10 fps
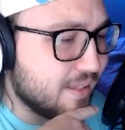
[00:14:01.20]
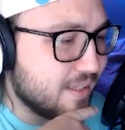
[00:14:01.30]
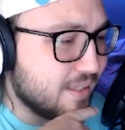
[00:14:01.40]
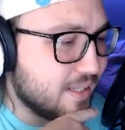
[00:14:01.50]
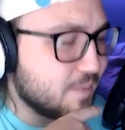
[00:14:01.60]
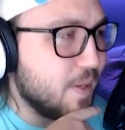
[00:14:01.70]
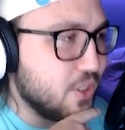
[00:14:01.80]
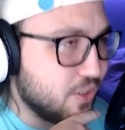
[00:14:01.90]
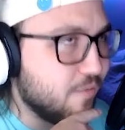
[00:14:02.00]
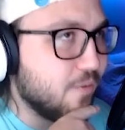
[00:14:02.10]

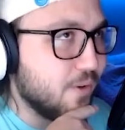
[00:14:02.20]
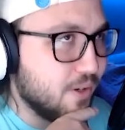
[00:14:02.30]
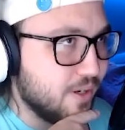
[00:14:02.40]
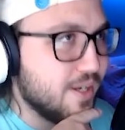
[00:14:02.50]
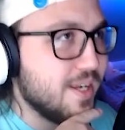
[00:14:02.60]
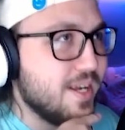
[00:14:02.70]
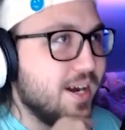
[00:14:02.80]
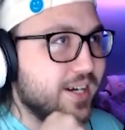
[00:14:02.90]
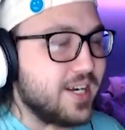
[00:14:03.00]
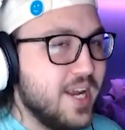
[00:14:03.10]
especially for a
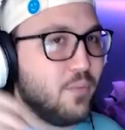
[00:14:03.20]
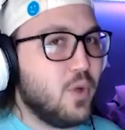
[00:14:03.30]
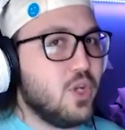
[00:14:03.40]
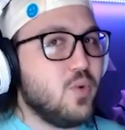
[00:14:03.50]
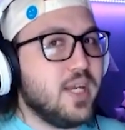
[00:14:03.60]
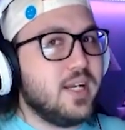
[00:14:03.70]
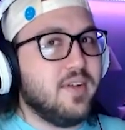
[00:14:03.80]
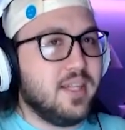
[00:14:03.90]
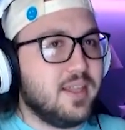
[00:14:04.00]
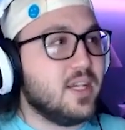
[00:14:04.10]
kid, when you get into
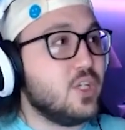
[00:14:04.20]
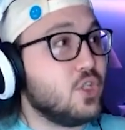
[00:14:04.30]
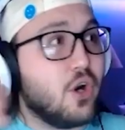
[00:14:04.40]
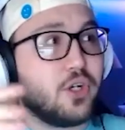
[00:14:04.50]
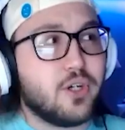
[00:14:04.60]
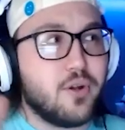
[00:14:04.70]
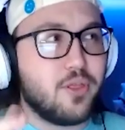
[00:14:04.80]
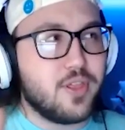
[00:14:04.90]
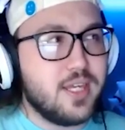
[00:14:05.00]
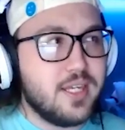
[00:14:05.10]
like the darker
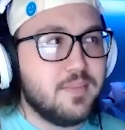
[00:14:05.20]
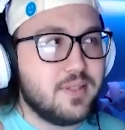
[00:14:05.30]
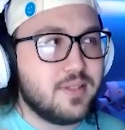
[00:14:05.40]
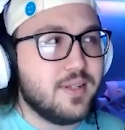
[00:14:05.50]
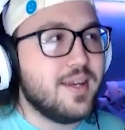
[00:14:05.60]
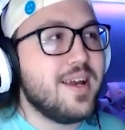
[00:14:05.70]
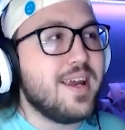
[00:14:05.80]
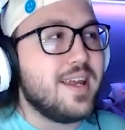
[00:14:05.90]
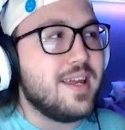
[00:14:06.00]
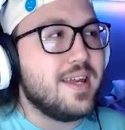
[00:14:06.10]
themes,
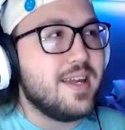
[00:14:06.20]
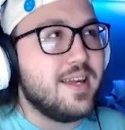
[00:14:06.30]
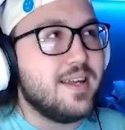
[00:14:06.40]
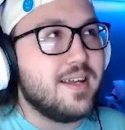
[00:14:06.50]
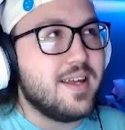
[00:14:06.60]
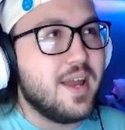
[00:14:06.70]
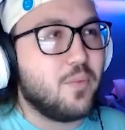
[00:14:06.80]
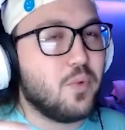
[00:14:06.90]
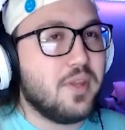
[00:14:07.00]
it really